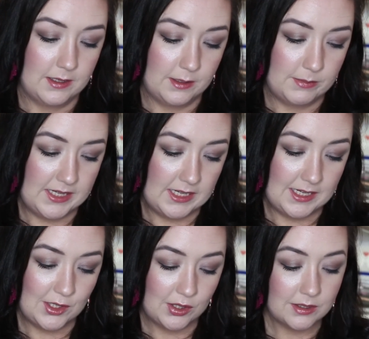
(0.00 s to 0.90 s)
I
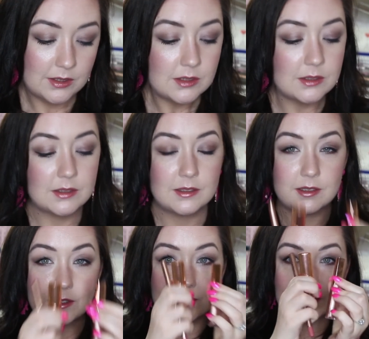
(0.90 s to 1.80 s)
made
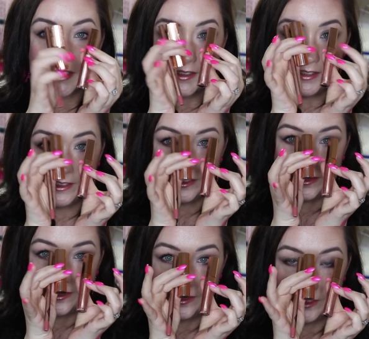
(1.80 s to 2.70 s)
a
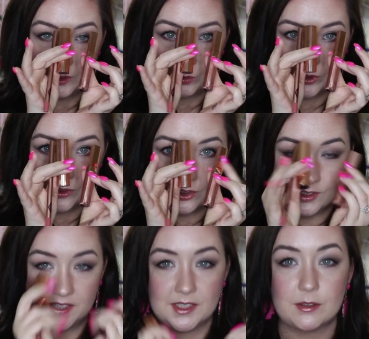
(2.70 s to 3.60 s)
sneaky little
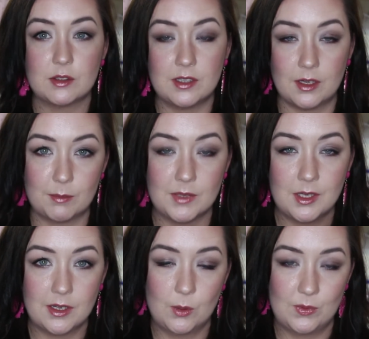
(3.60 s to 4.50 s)
purchase. Yeah,
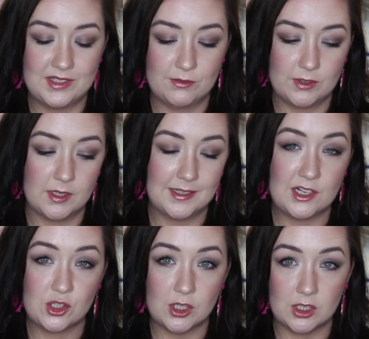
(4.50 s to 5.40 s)
went in for the
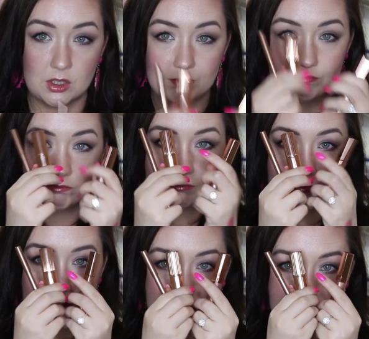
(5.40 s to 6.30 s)
eyelash curler,
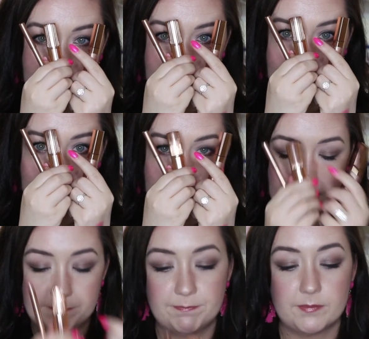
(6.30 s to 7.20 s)
came out with these.